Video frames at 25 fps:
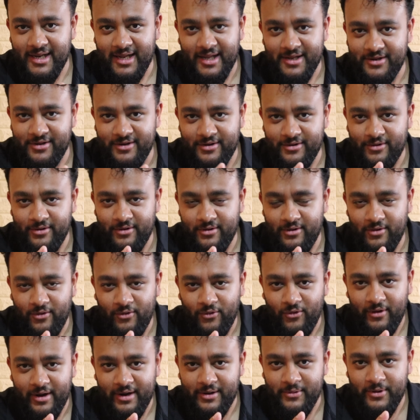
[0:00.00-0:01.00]
London
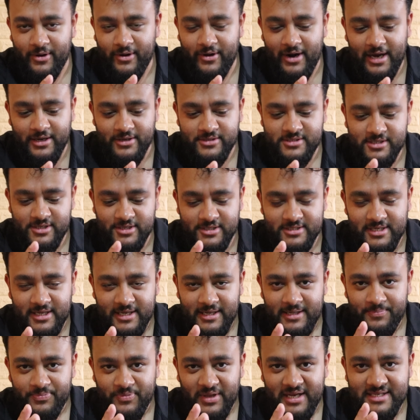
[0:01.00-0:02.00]
or anywhere else, because
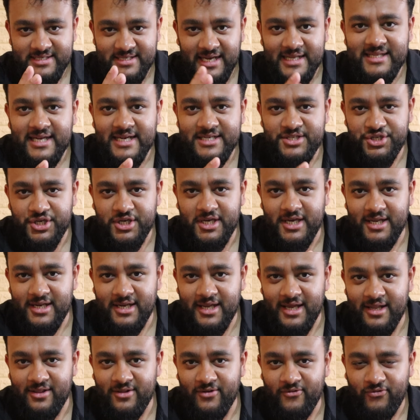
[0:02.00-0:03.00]
satay
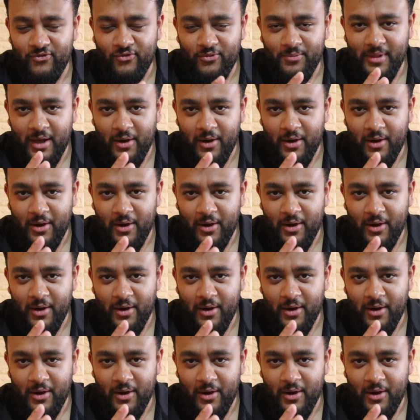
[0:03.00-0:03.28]
chicken in the form